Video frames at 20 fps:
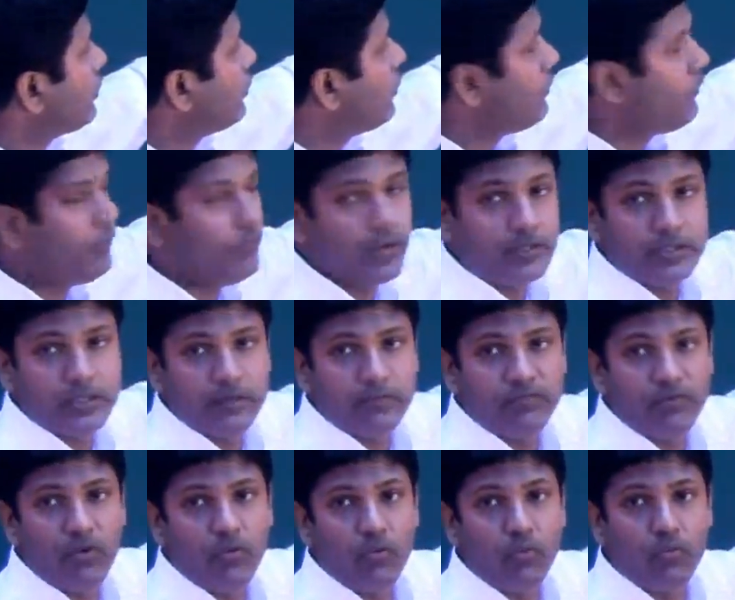coefficient
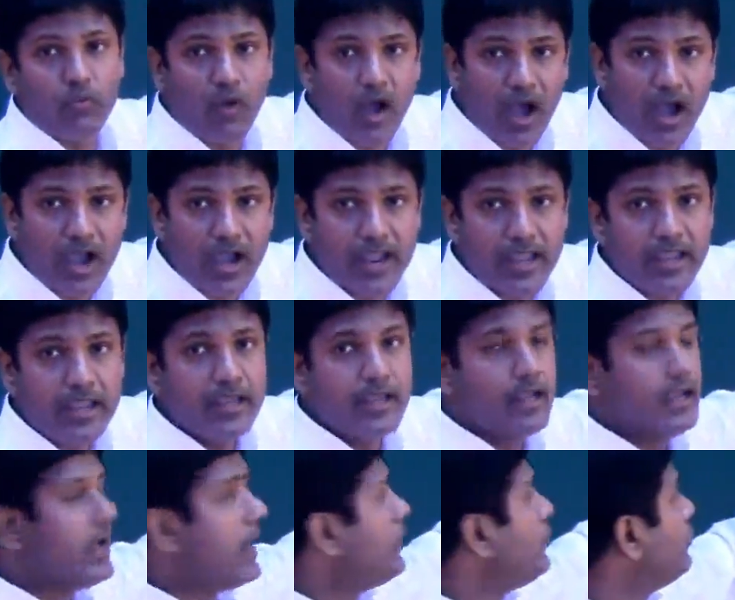for y,
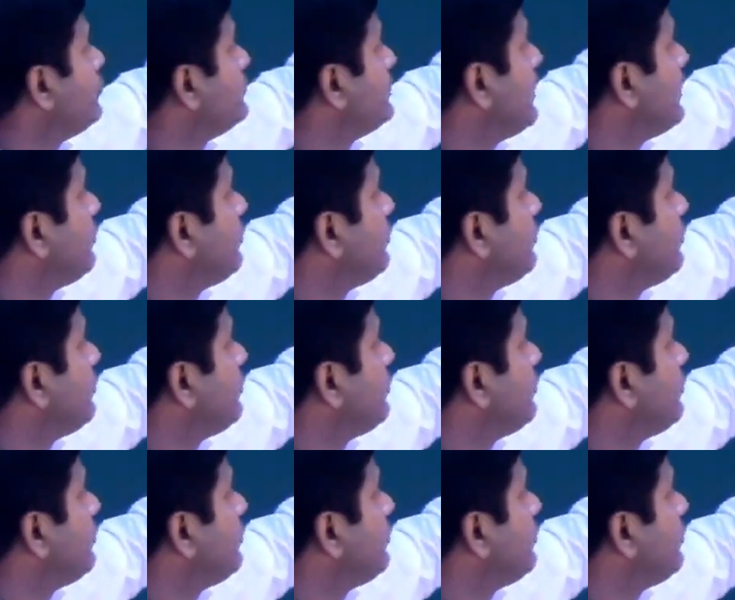and you'll say